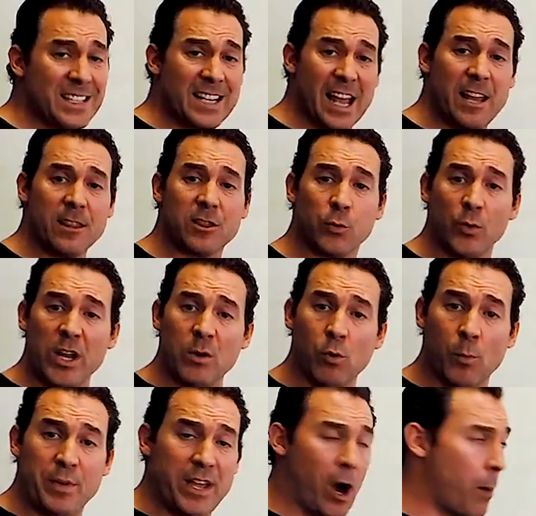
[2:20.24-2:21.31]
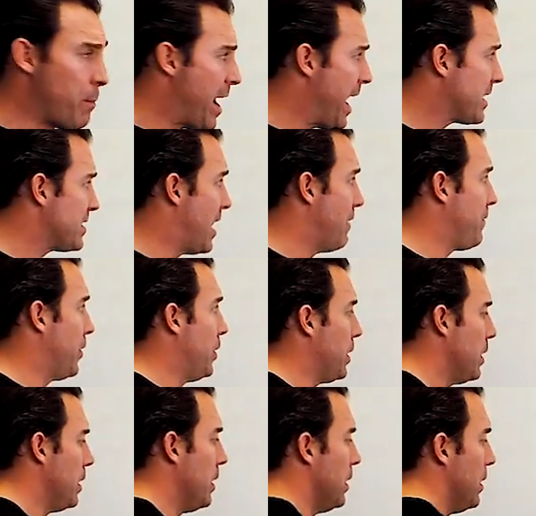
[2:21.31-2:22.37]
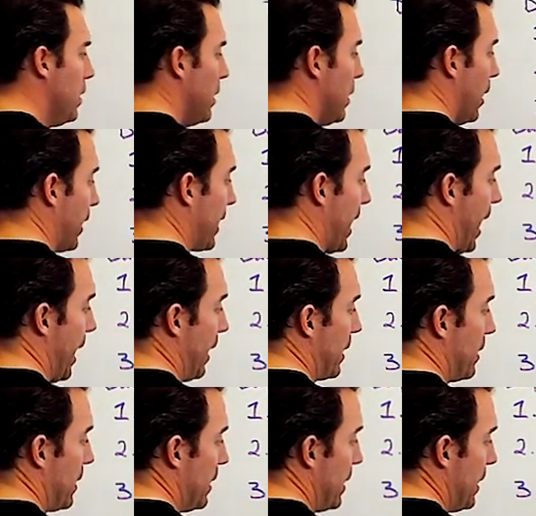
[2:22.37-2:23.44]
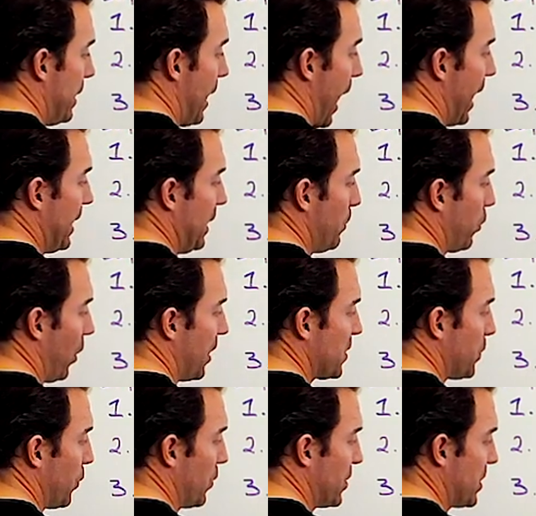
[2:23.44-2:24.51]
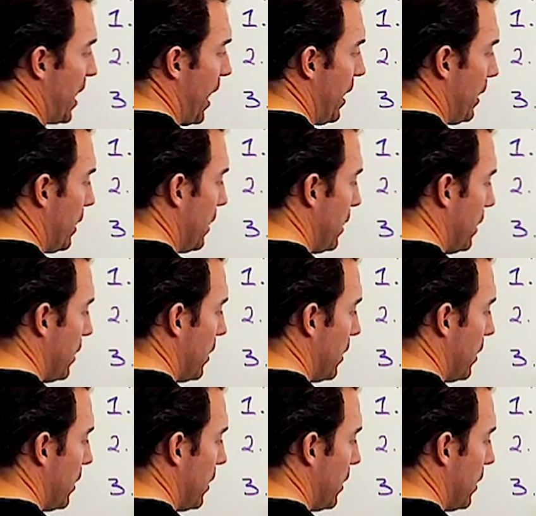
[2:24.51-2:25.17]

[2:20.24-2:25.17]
Day 3 will be our max effort. Again, 90+%